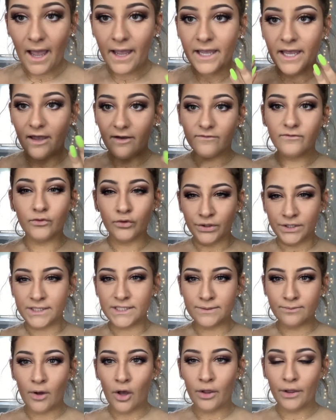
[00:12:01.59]
I have
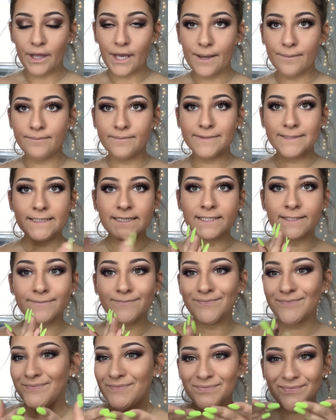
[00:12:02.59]
really small
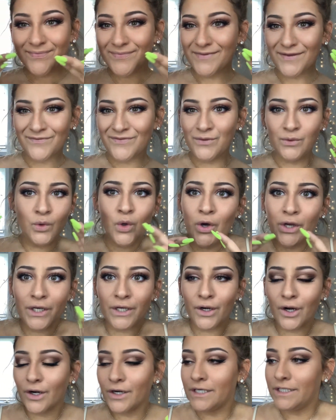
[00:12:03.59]
lips, if you
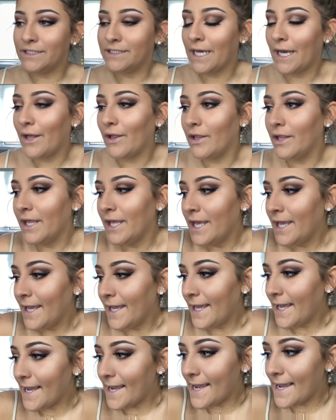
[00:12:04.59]
couldn't already tell,
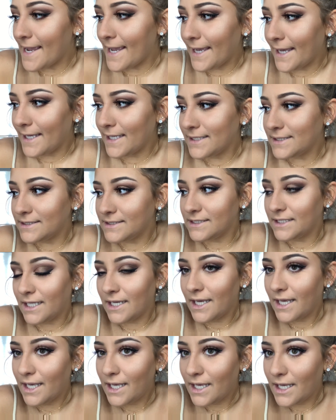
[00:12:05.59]

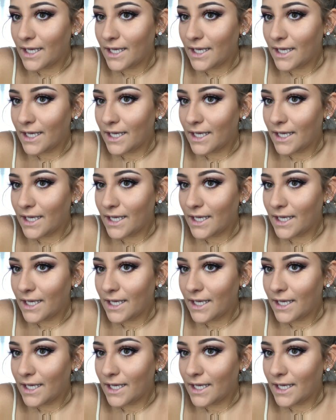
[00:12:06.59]
and